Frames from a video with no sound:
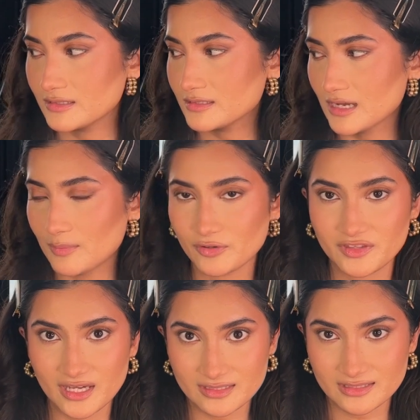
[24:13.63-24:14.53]
tap off
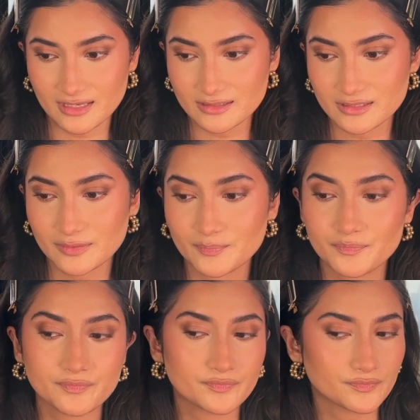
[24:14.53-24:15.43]
the excess,
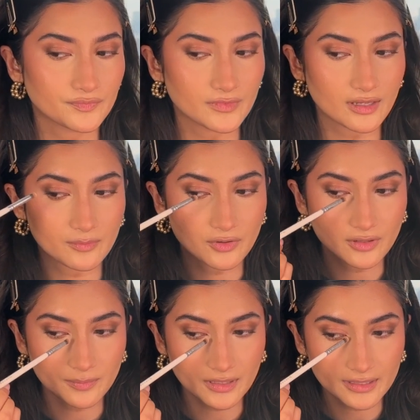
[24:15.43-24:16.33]
and I'm going to
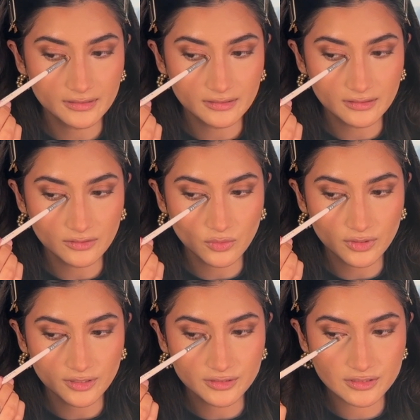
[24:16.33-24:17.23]
apply it in the inner
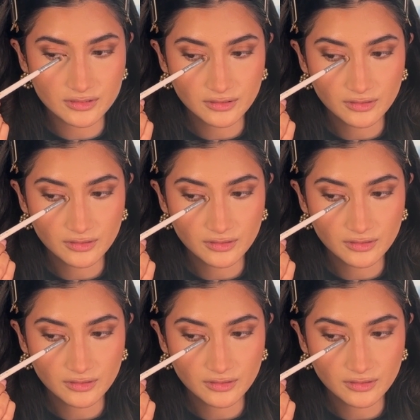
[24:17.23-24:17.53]
corners.